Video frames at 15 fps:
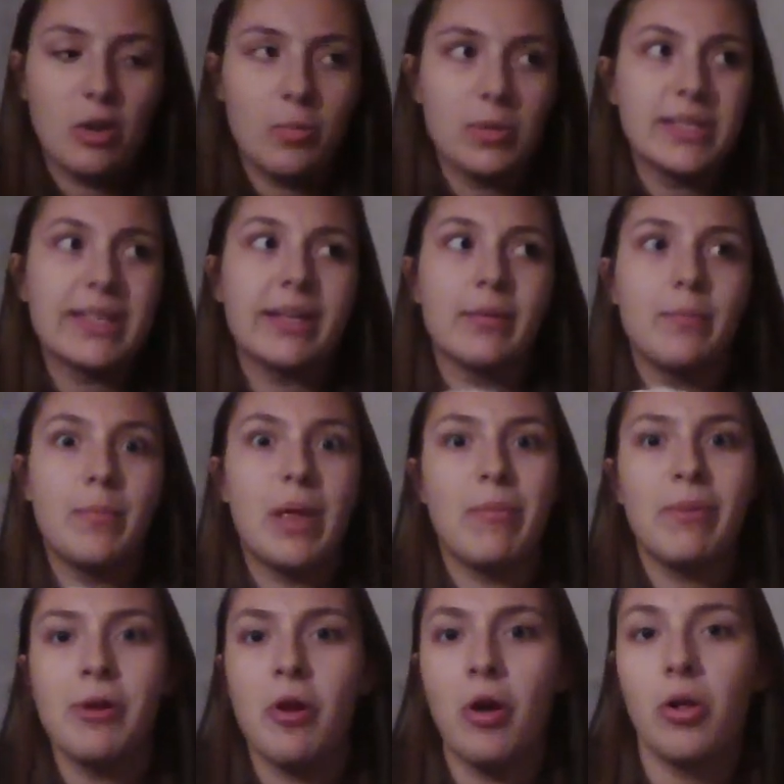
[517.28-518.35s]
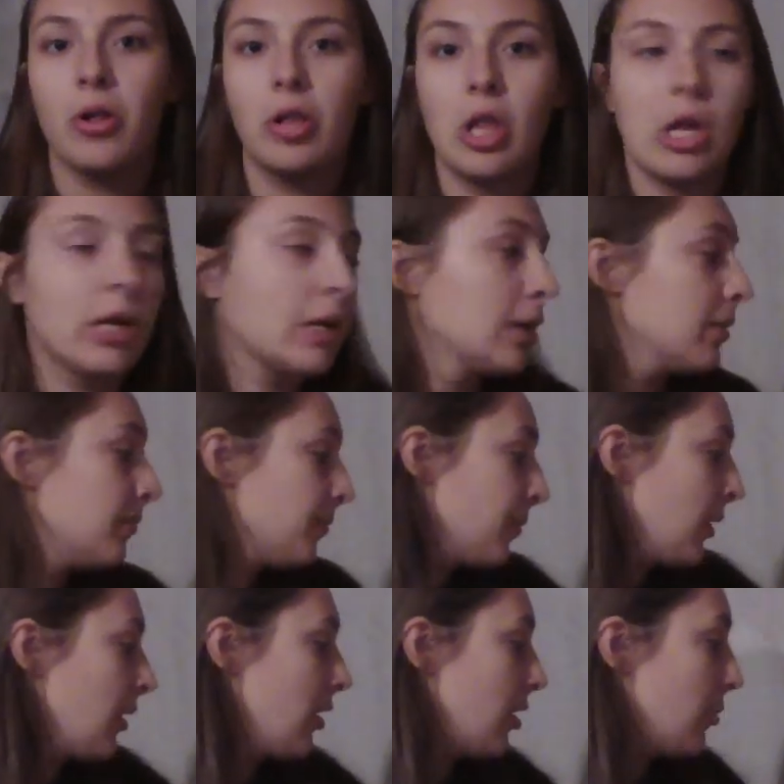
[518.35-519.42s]
almost like a baby doll look
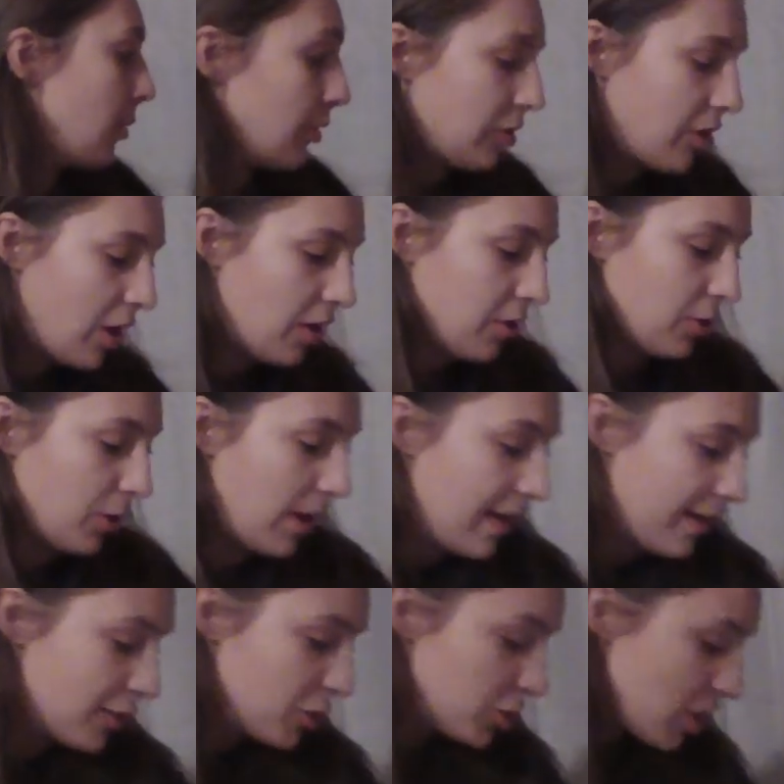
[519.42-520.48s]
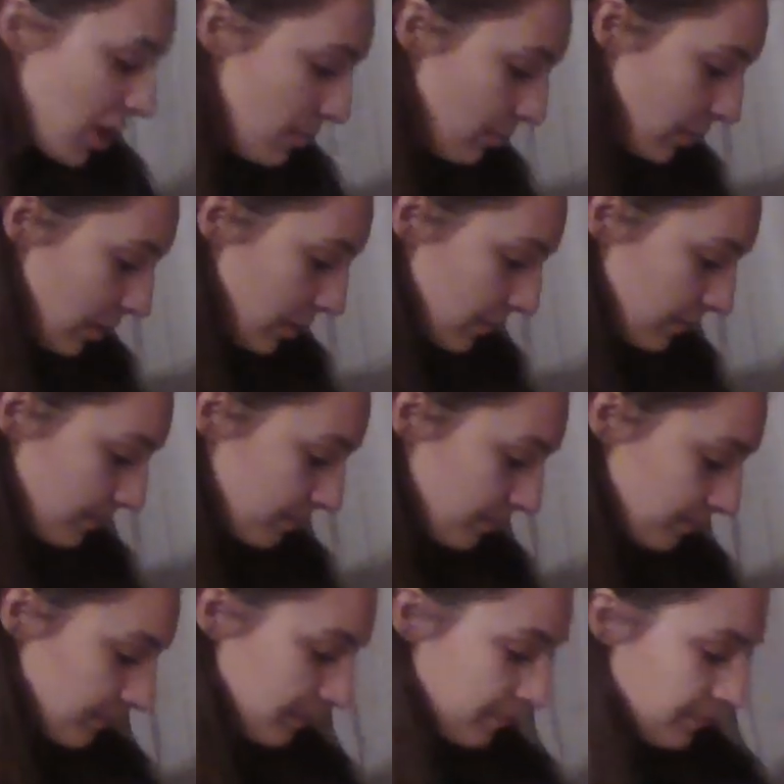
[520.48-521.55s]
in both color and shape
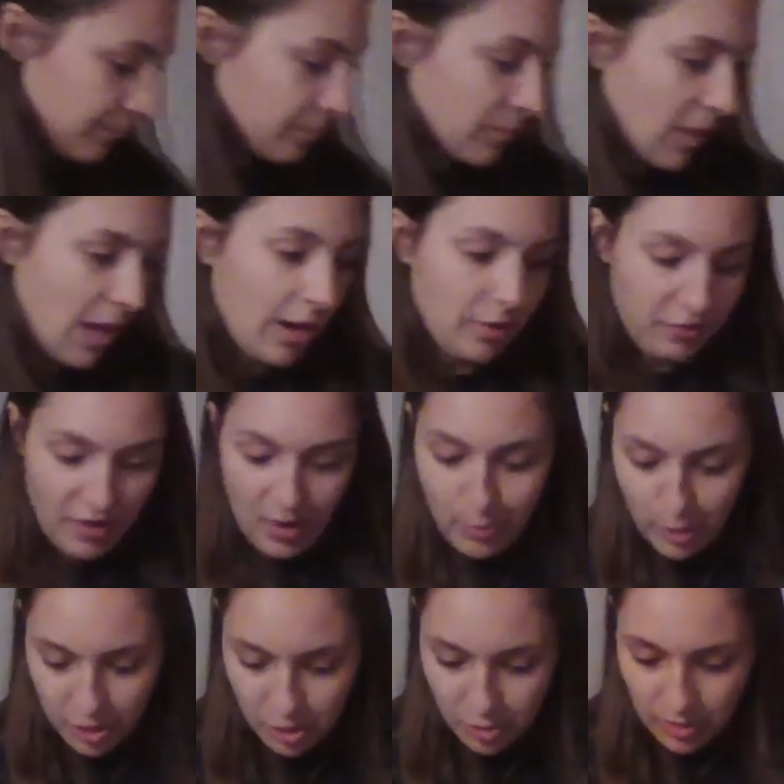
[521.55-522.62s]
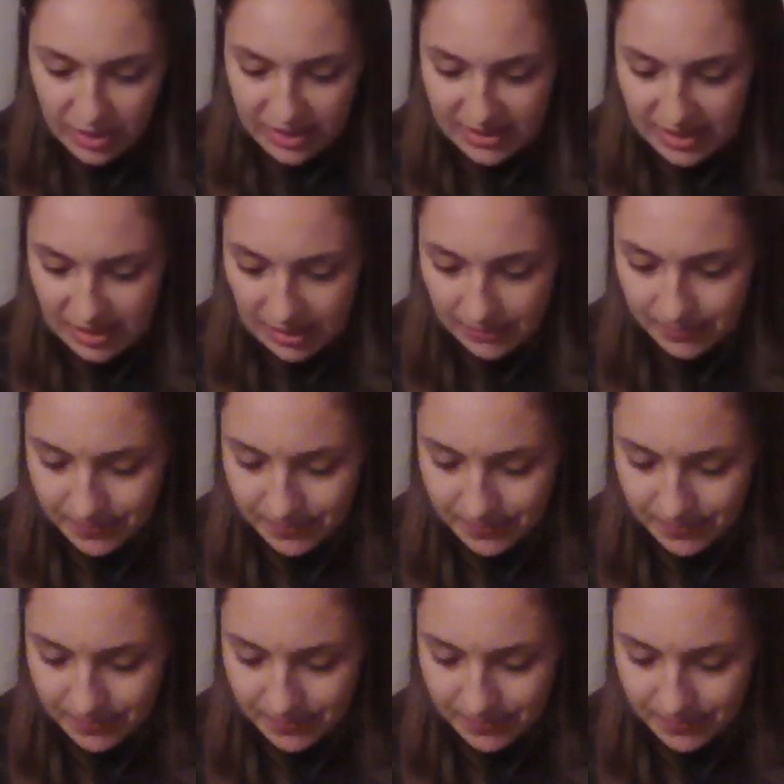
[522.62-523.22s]
and fabric choice.